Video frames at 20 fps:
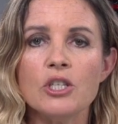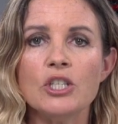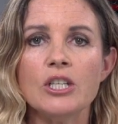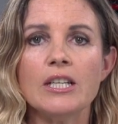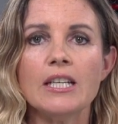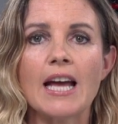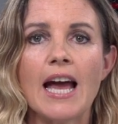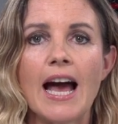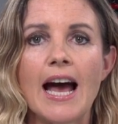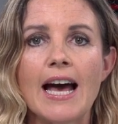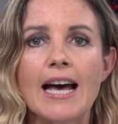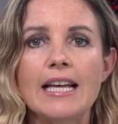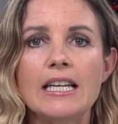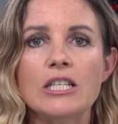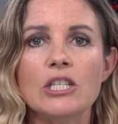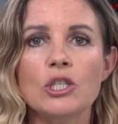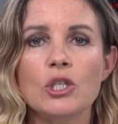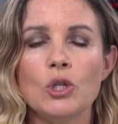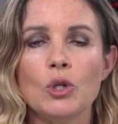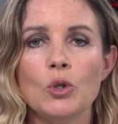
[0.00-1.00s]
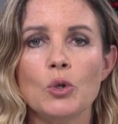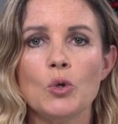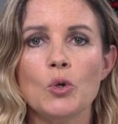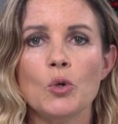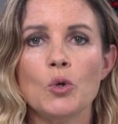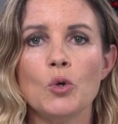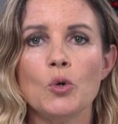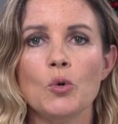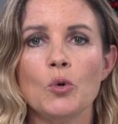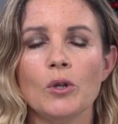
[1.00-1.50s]
She has
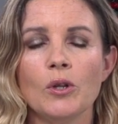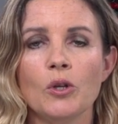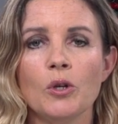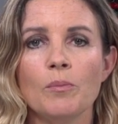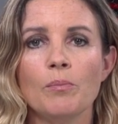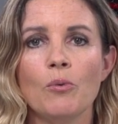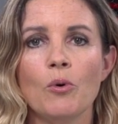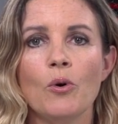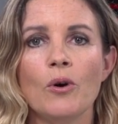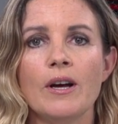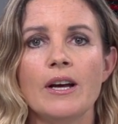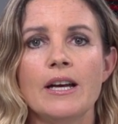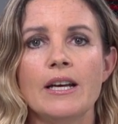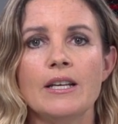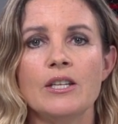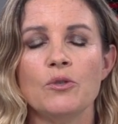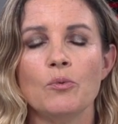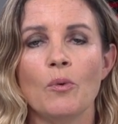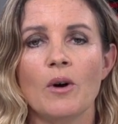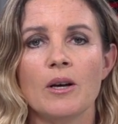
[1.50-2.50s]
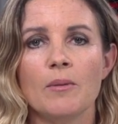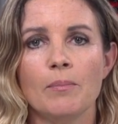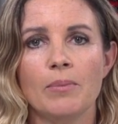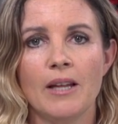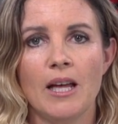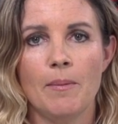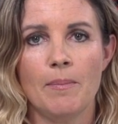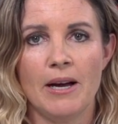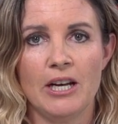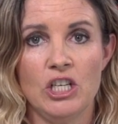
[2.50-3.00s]
two little boys, one
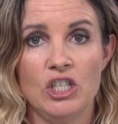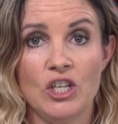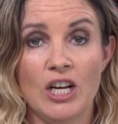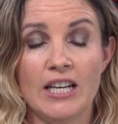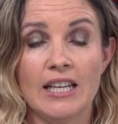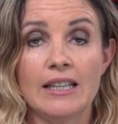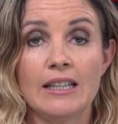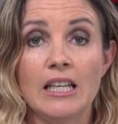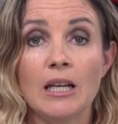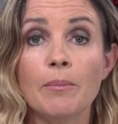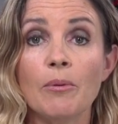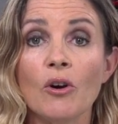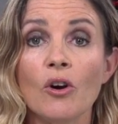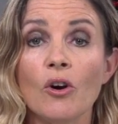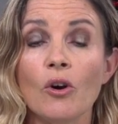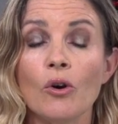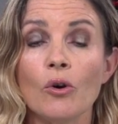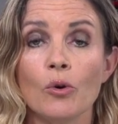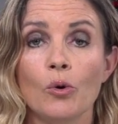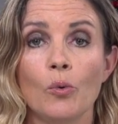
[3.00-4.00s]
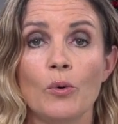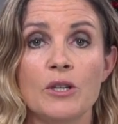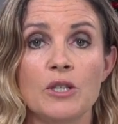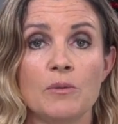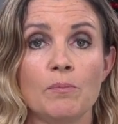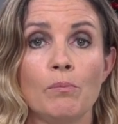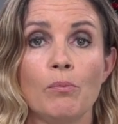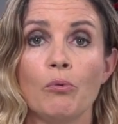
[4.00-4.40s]
played by Jaeden Lieberher, who is